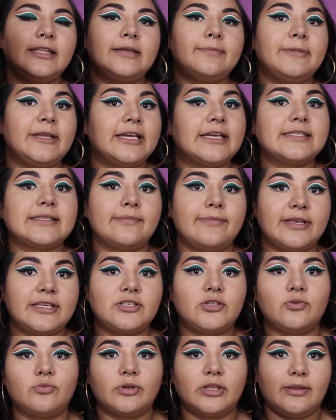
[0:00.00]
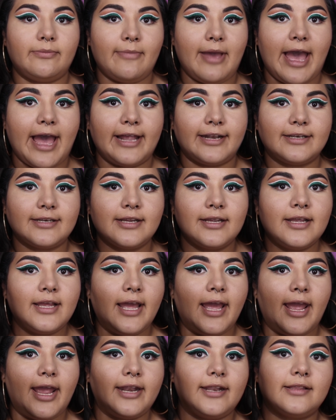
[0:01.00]
because it makes you really matte.
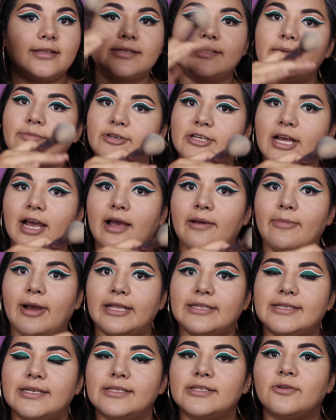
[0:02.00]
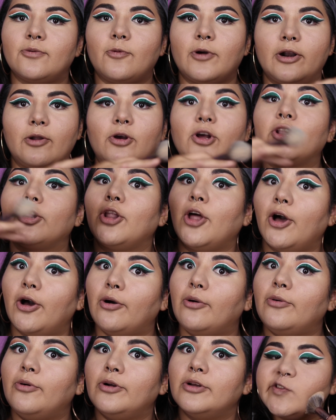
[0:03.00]
And in the summertime, I tend to want to
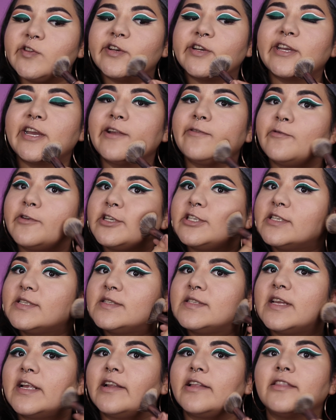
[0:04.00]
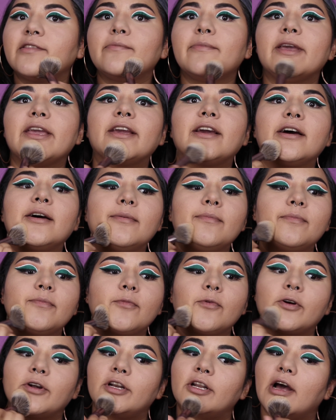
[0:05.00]
glow. So again, we're just setting the makeup.
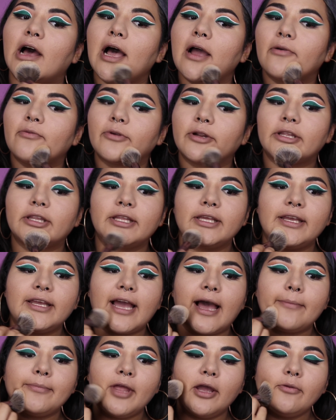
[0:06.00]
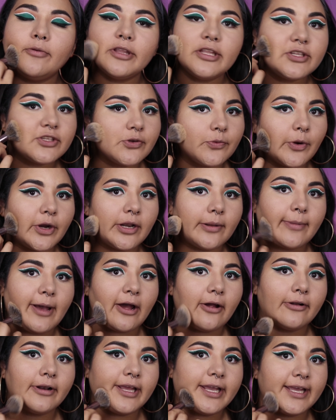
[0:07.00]
I'm not really too worried
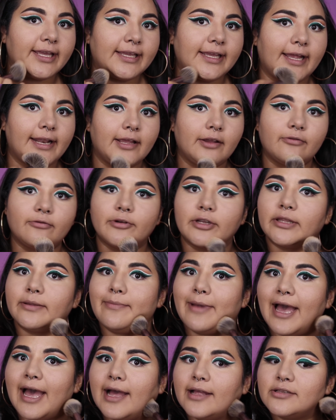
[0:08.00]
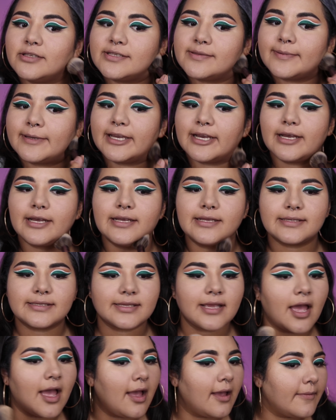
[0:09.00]
about it getting really matte just
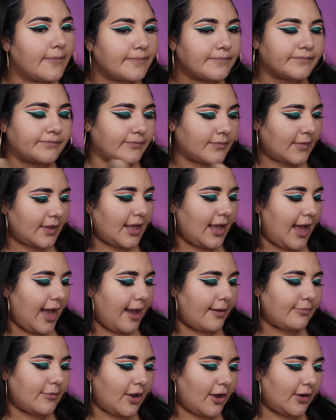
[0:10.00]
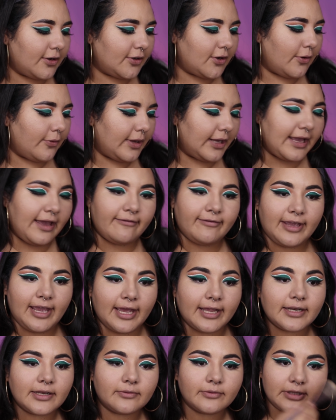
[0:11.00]
because I'm not going
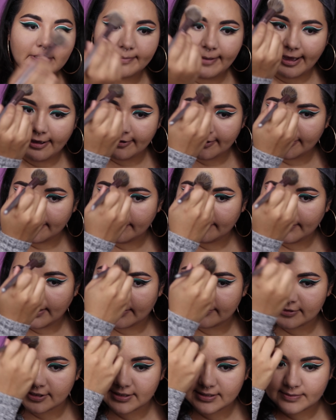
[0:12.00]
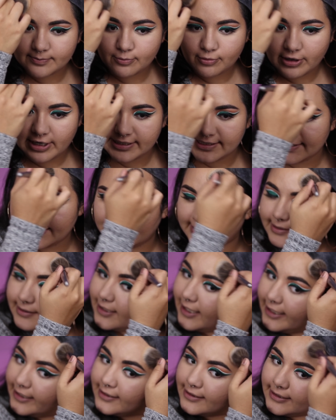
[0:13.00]
heavy-handed with the powder. I'm just pressing
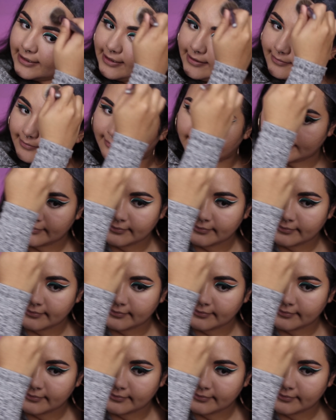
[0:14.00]
lightly.